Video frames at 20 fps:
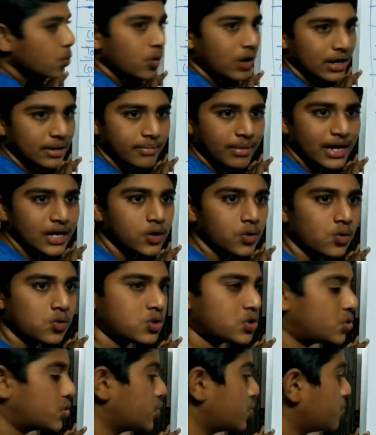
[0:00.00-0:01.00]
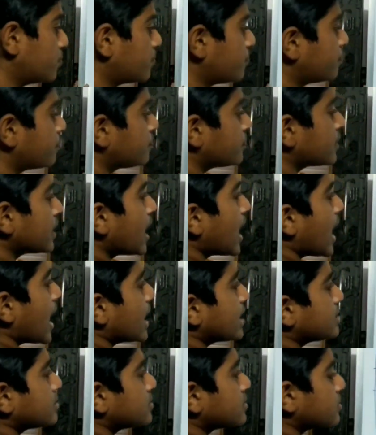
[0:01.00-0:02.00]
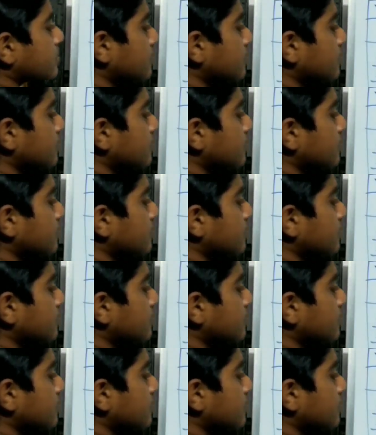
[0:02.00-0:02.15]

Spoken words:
1 by root 2. And